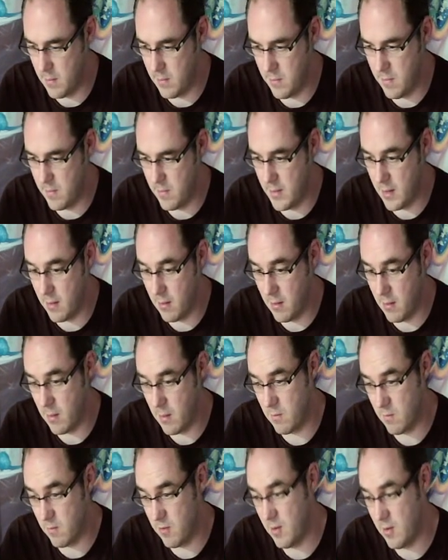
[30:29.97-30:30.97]
There
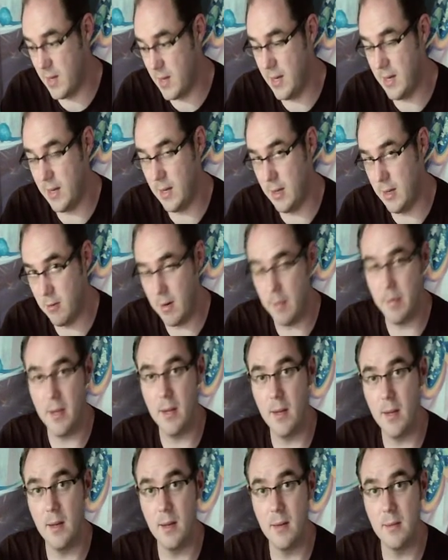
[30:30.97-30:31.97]
aren't really any crappy
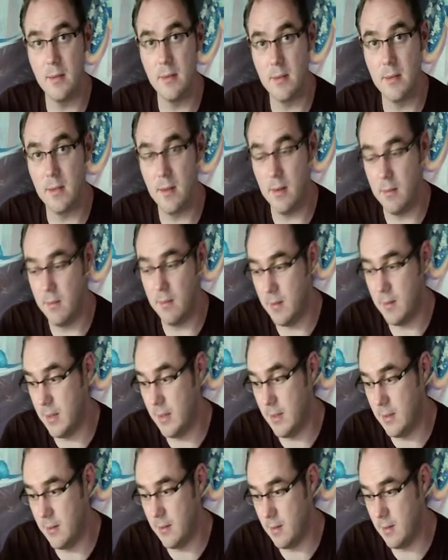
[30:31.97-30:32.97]
cards.
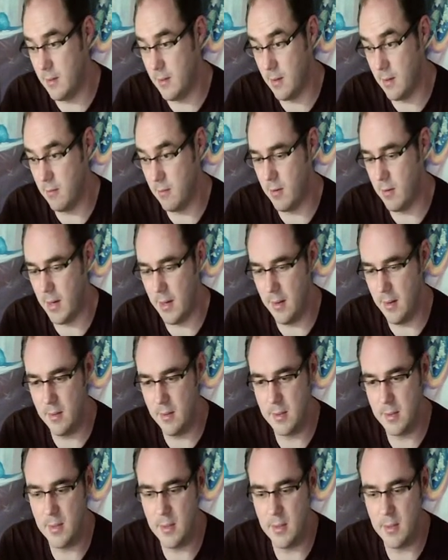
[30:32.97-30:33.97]
They're great.
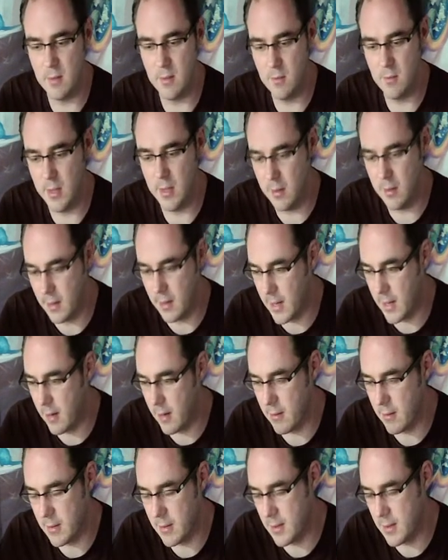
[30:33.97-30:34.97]
This is a really good
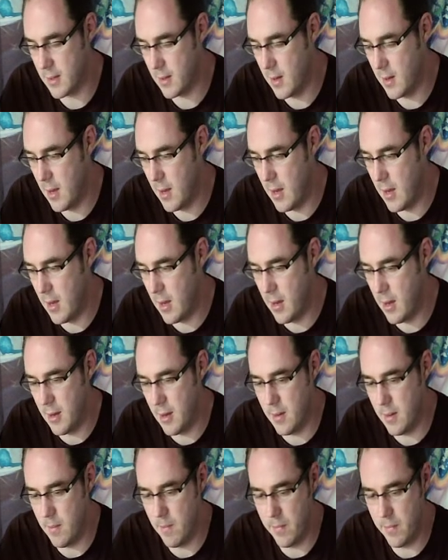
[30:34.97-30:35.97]
character,
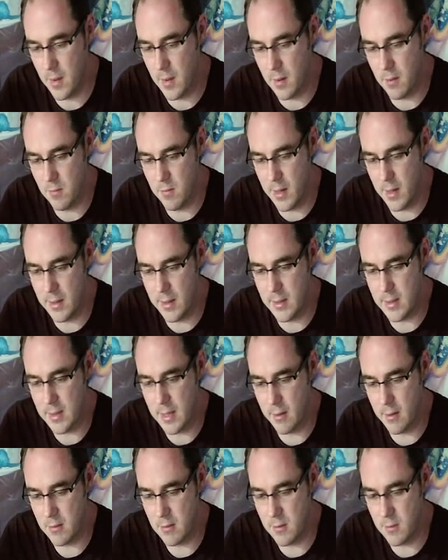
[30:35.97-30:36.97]
and I rate this
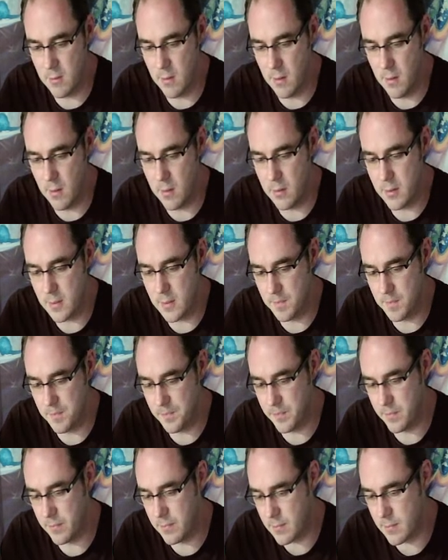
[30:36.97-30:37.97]
character a lot.
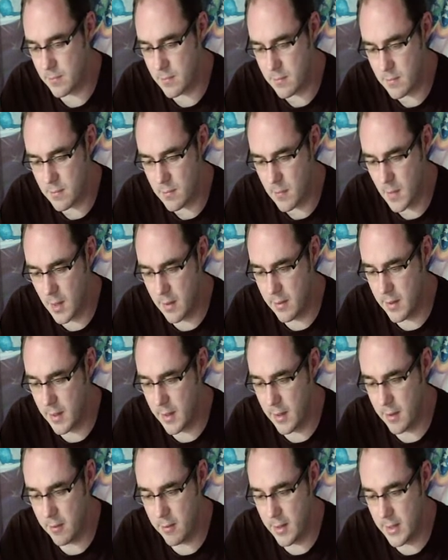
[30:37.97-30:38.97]
I think
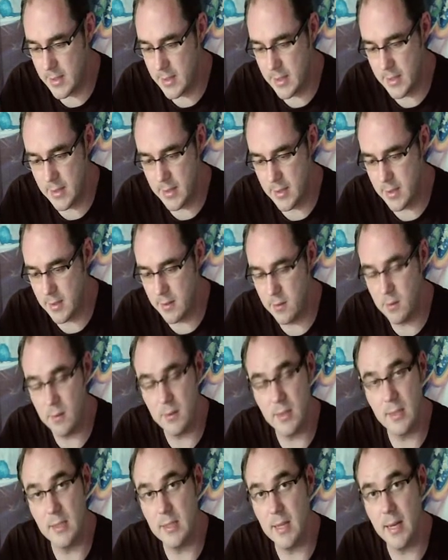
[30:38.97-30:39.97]
you're crazy just not
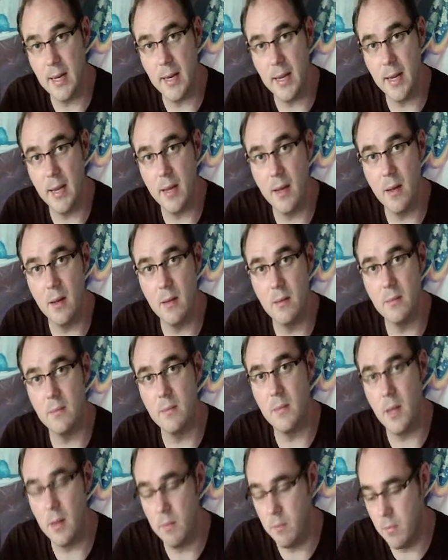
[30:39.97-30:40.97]
to take it
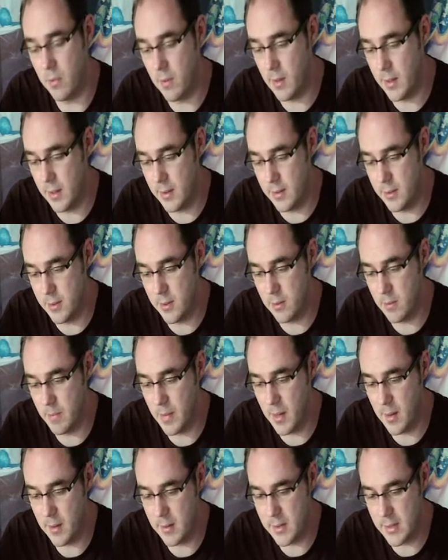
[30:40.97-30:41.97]
and pull it into your
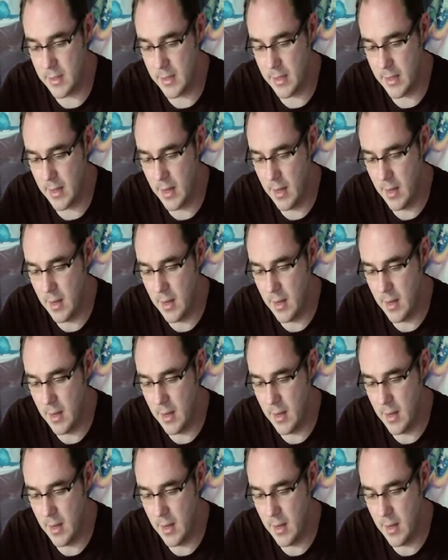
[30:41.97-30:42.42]
party.